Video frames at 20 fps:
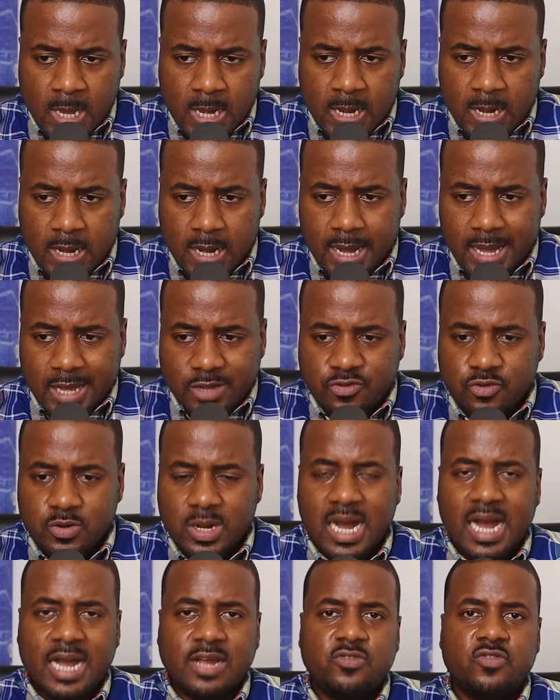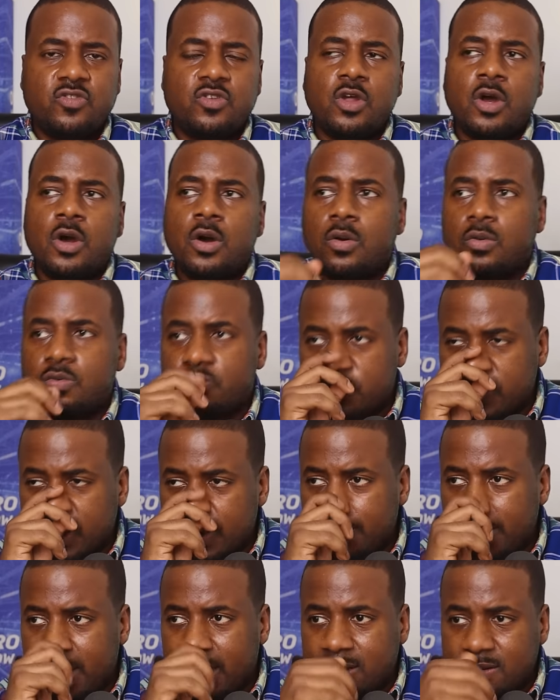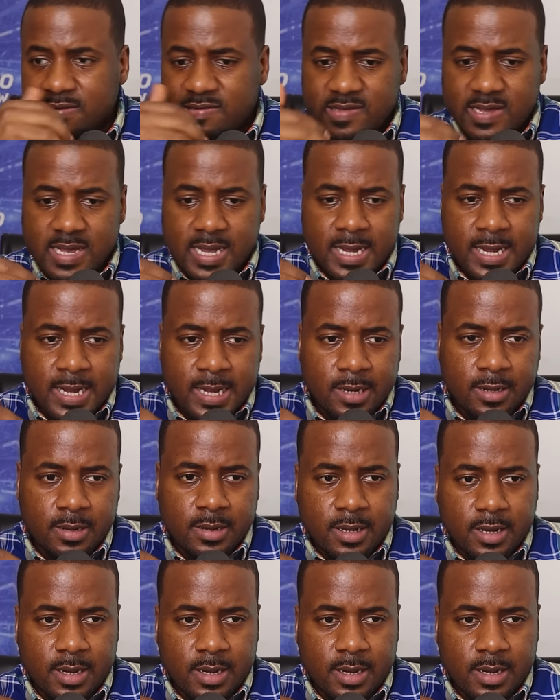As you guys know, Skip Bayless and